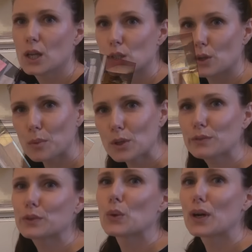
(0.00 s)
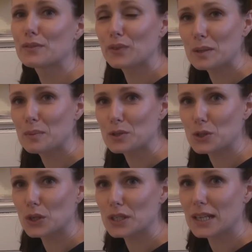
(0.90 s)
So I'm on the floor in front of my
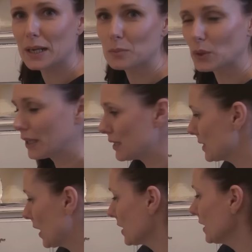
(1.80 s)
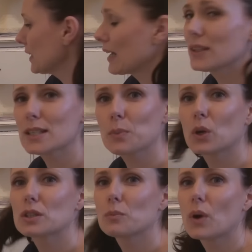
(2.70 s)
drawers and I'm going to get started. In this
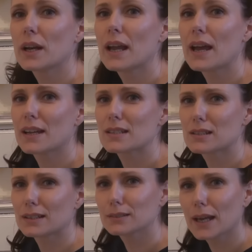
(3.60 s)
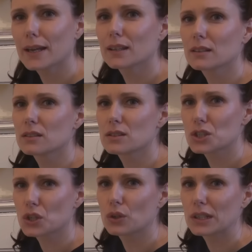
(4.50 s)
bottom one is like leggings,
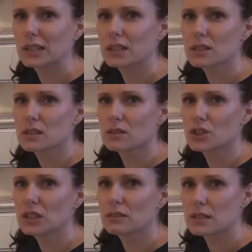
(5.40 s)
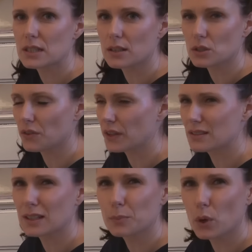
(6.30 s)
joggies, jeans, that sort of things,
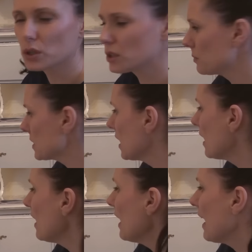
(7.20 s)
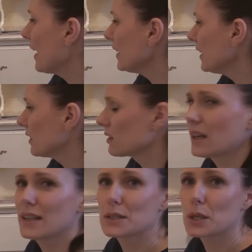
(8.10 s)
like bottoms. In here
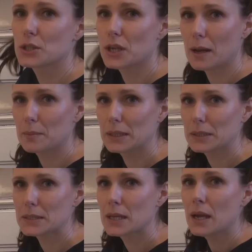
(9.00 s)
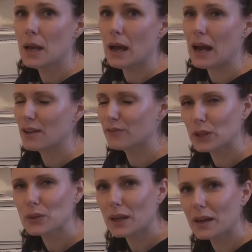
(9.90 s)
is jammies. I
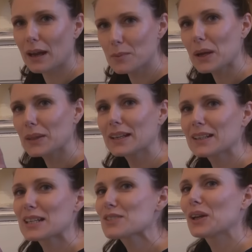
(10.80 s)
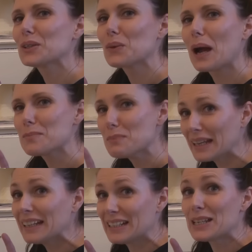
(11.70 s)
fear that by the end of this video I may
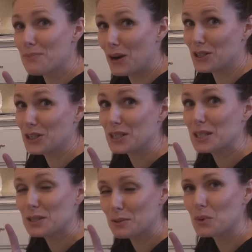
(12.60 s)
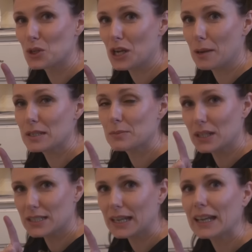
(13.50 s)
need to purchase some more jammies
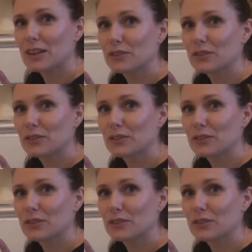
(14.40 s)
because I get a